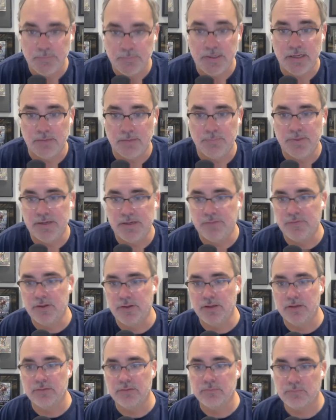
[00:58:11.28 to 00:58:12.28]
being a bit of
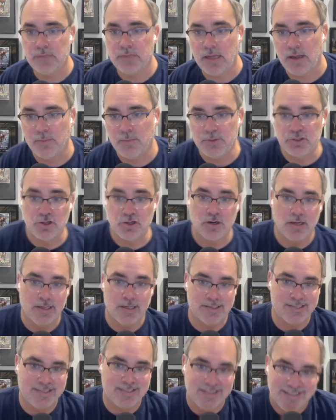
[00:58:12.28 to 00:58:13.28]
a
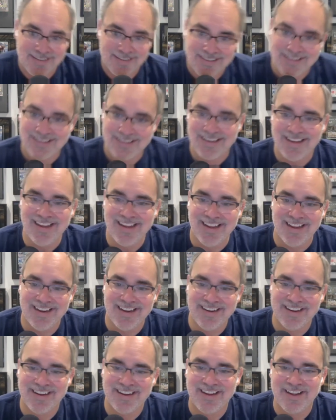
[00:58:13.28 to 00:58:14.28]
albatross,
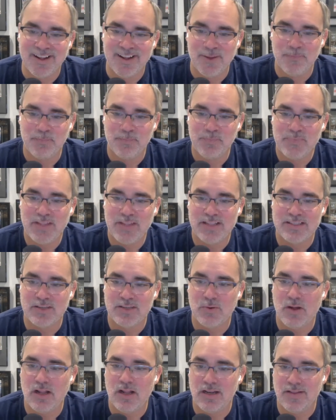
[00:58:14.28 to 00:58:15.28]
and um, and
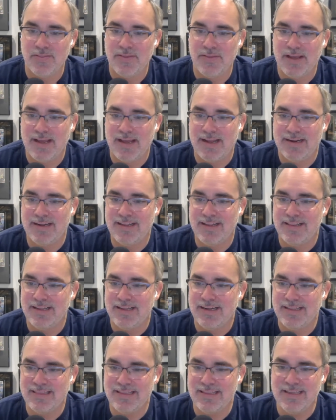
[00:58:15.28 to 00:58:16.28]
so all of that, and
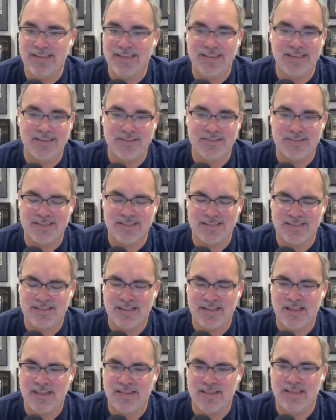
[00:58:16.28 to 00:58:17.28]
then I think that just
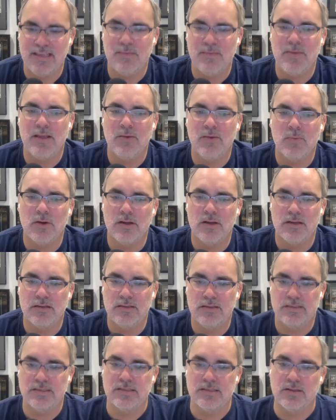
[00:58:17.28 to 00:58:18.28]
theming
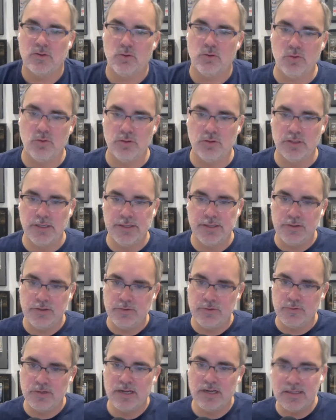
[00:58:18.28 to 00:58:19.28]
wise, the whole like
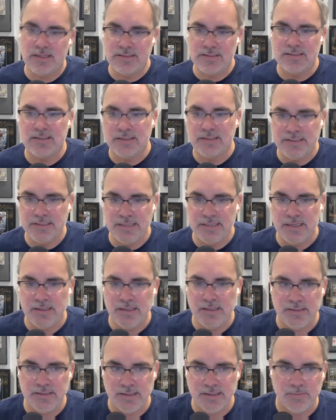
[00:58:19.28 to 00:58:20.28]
you're constantly
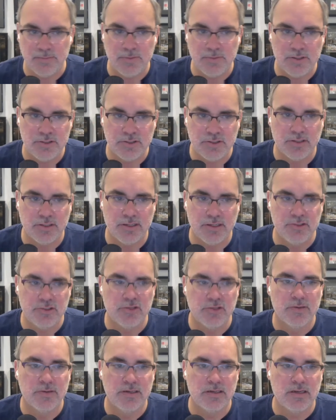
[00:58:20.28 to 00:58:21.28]
taking damage unless
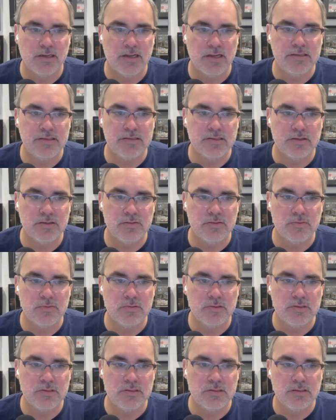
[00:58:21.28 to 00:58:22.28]
you're in light
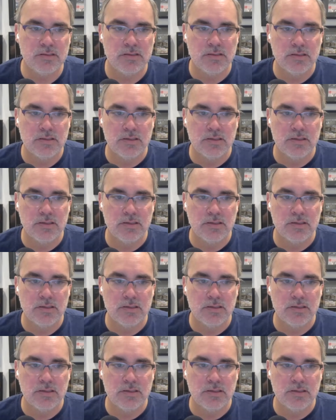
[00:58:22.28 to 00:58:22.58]
zones,